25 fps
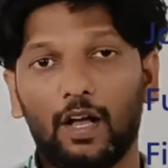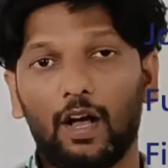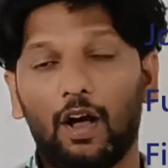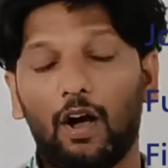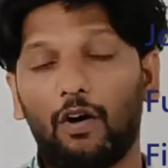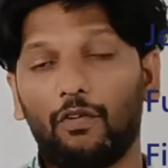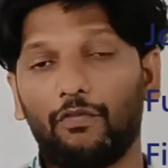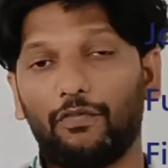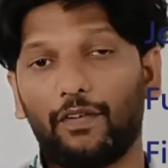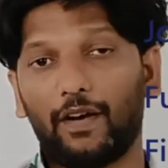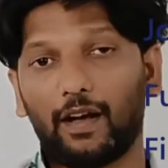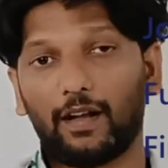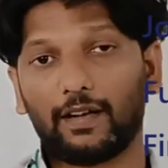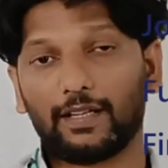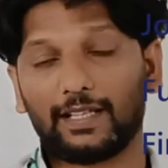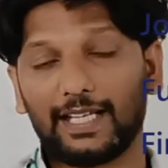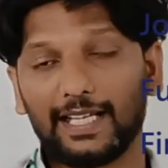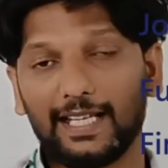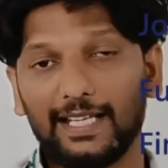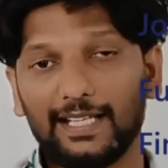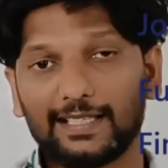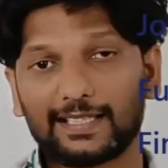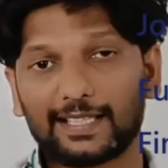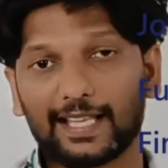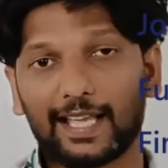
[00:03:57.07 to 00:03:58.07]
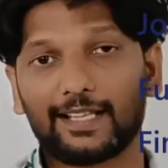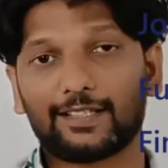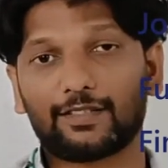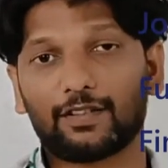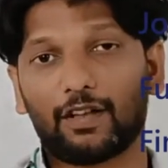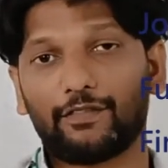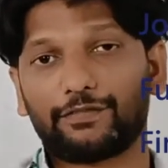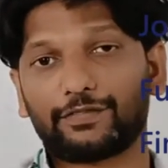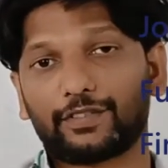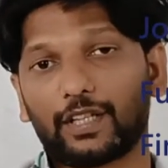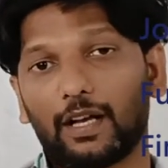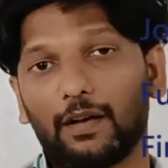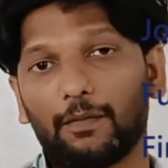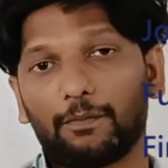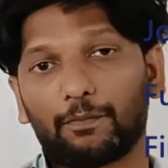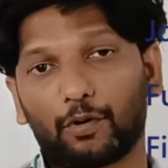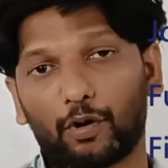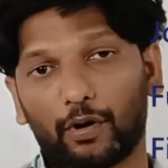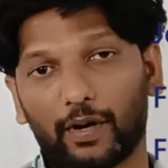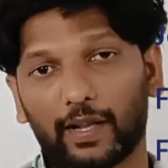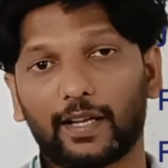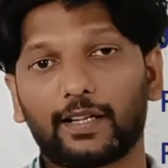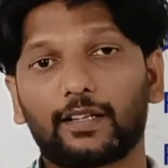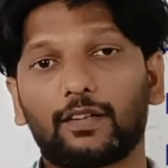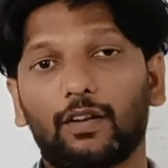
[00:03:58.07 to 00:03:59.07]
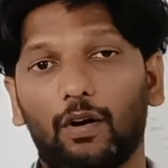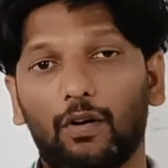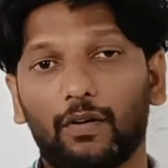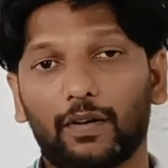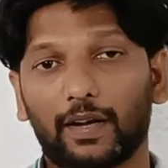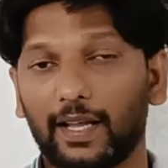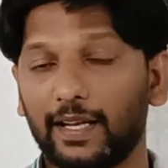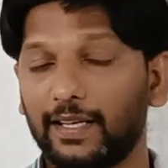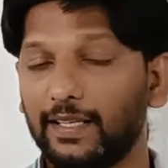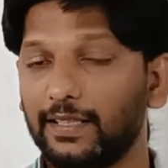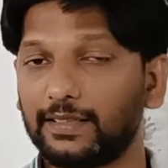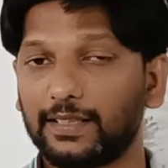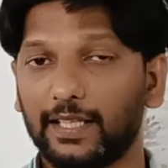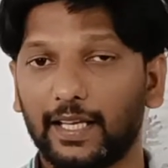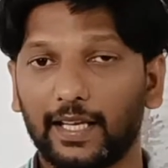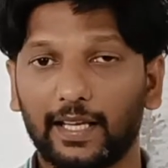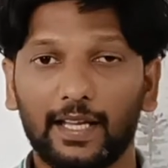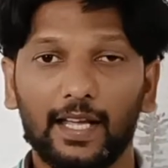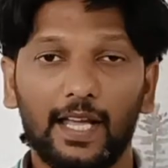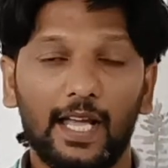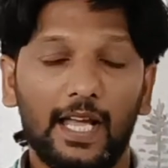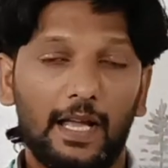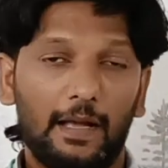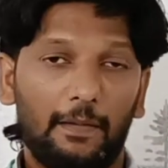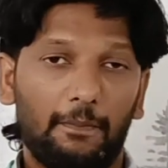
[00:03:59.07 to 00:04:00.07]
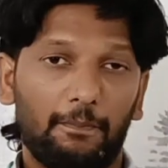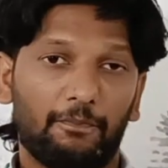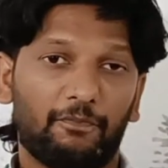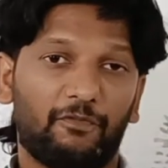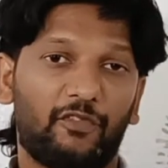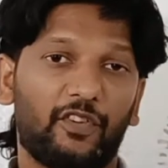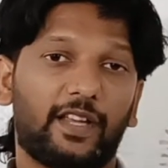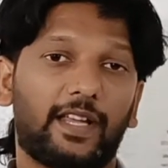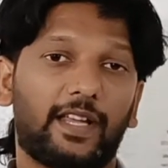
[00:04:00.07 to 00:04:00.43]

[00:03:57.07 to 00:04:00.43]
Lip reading: of deal size of the product or anything. We